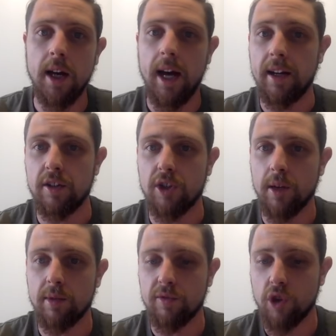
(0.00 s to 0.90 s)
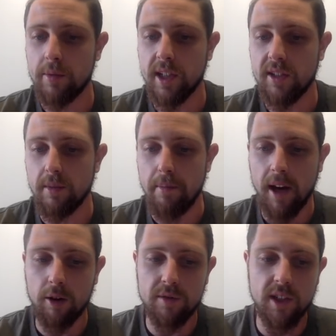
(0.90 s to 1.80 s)
And in terms of drop sets and
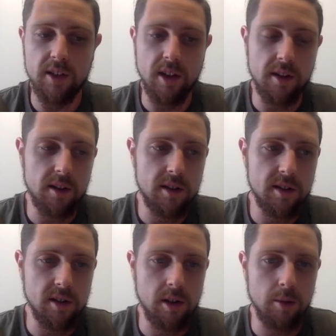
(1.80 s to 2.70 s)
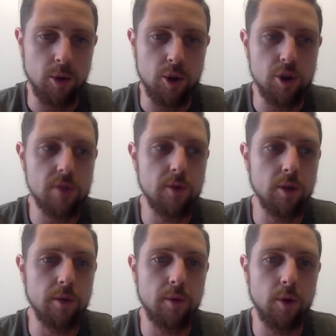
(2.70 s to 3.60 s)
back off sets, I think this is a lot more
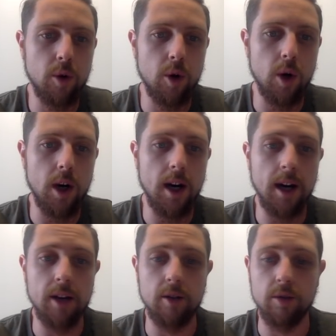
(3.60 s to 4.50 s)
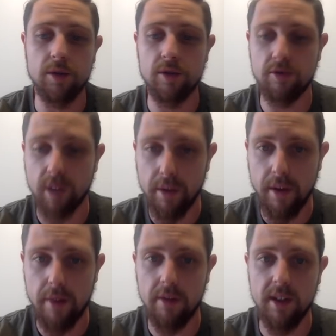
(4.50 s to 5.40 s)
useful for your strength
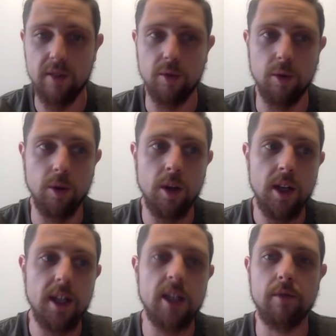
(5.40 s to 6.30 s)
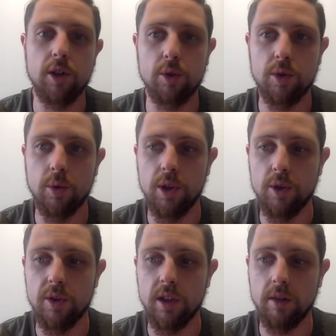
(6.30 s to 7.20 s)
athletes or individuals who are
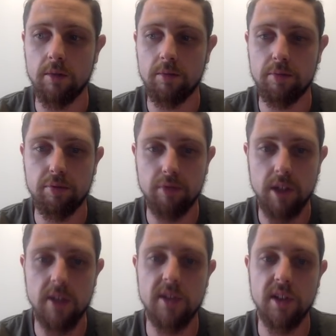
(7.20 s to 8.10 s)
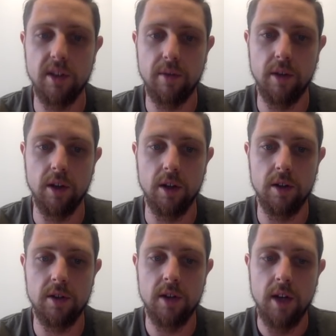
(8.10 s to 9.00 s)
using pretty
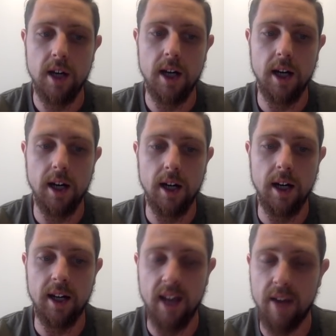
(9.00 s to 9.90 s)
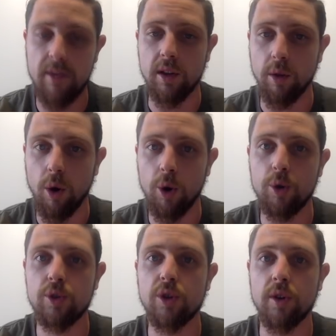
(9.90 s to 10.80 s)
significant and heavy
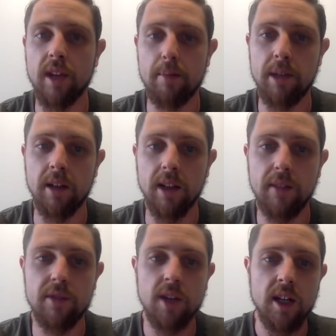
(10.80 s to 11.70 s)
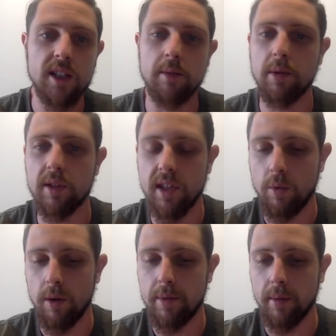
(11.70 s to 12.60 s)
loads on their big lifts, simply because they
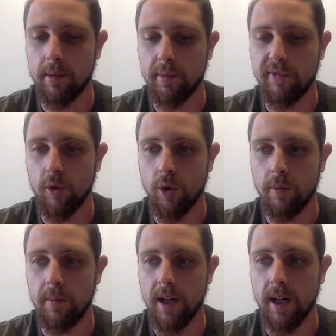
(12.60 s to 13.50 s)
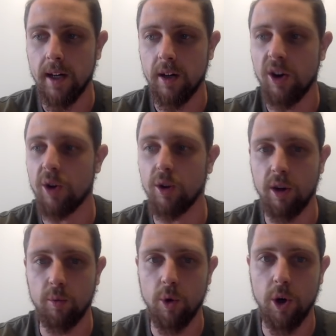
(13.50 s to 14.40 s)
won't be able to perform a whole lot
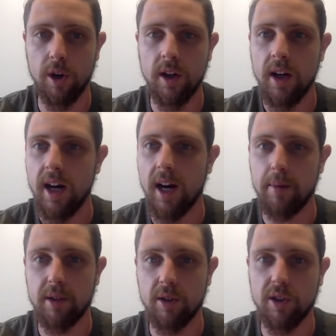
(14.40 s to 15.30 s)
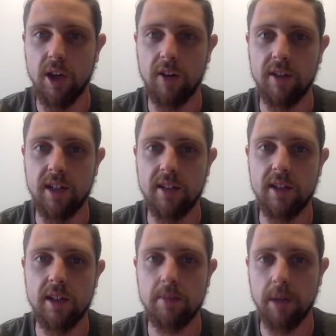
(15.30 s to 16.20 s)
of work up at those higher
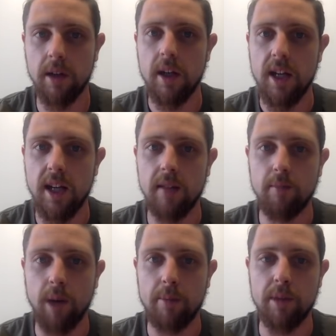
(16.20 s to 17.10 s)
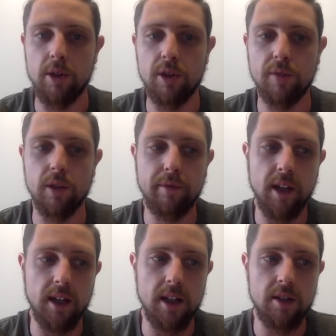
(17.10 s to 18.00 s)
intensities. But it might be useful if
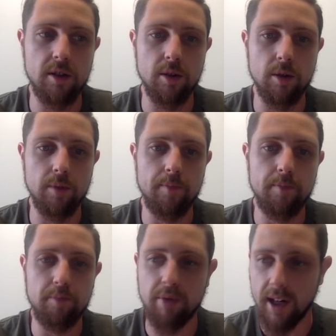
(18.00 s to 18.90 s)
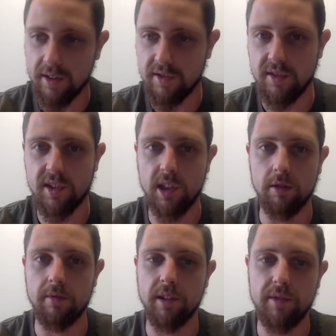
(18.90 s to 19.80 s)
they need to practice the skill
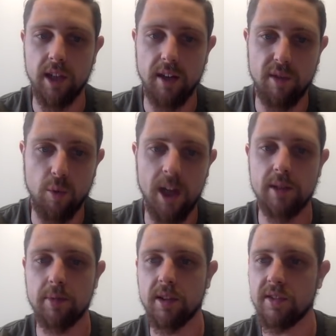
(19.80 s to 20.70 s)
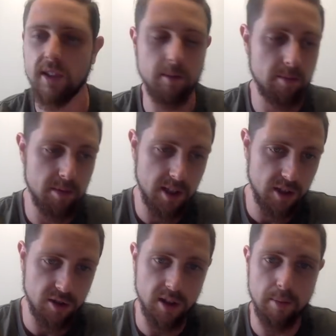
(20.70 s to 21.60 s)
of lifting heavy weights because they're
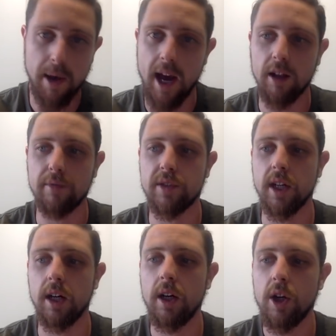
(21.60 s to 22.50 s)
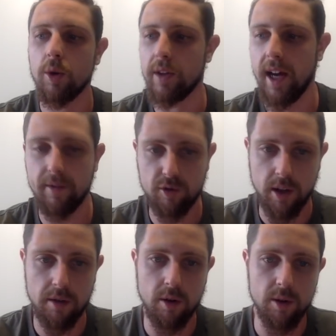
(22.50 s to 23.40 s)
potentially a powerlifter or they have
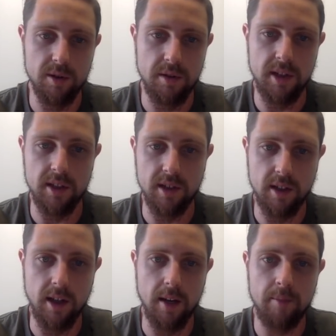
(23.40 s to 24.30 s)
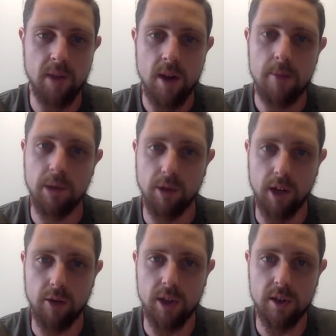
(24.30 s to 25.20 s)
strength goals and things like that. But great
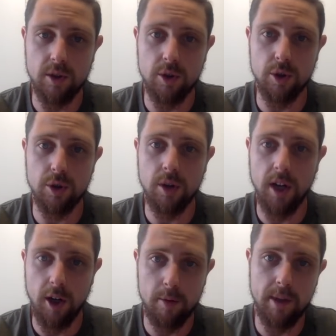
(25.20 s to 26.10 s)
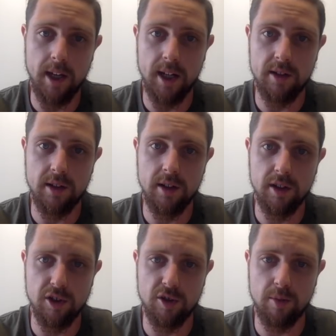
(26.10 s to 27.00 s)
question, dude. I hope that answered it. And
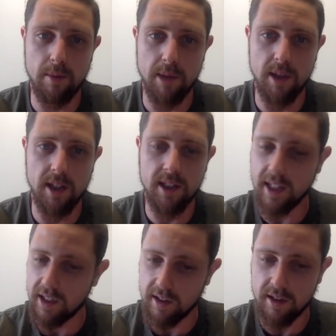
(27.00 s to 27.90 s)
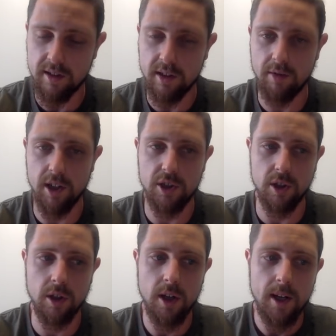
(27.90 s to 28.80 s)
just remember, you need to take into
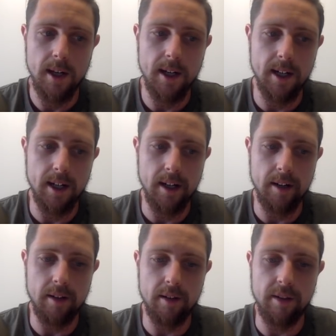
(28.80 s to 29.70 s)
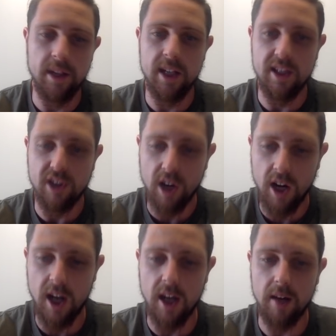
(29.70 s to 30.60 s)
consideration the
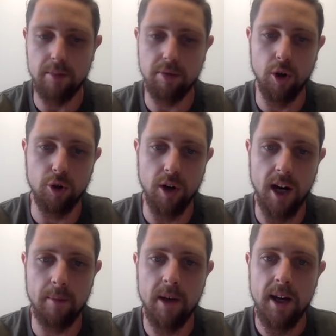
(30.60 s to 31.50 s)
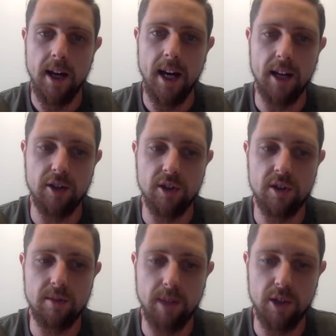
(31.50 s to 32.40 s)
entire program and
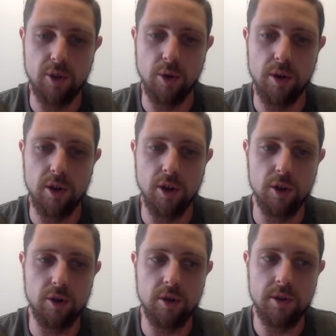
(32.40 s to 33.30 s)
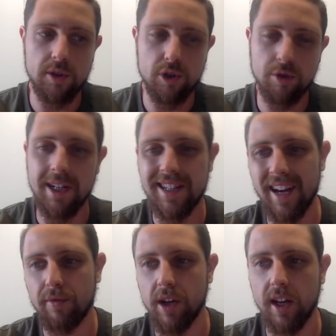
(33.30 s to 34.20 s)
just make sure that you don't treat
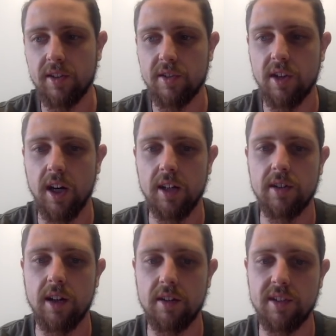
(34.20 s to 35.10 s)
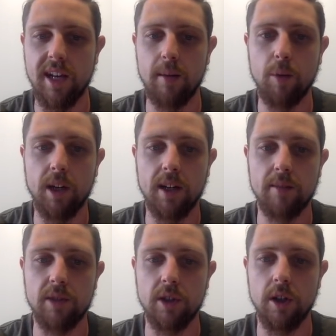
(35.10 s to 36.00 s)
every exercise the same when it
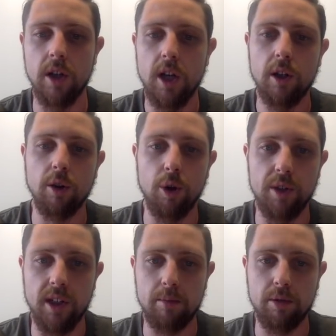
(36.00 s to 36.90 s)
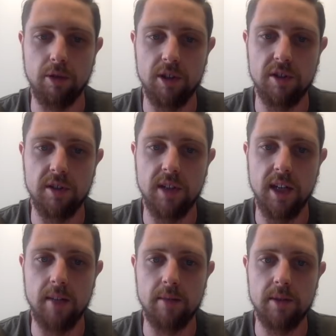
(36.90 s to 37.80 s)
comes to loading and progression
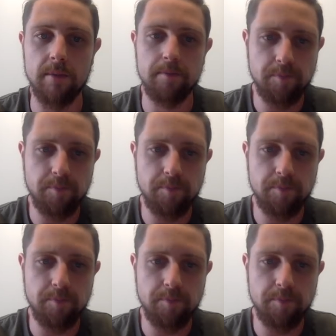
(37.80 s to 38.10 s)
schemes.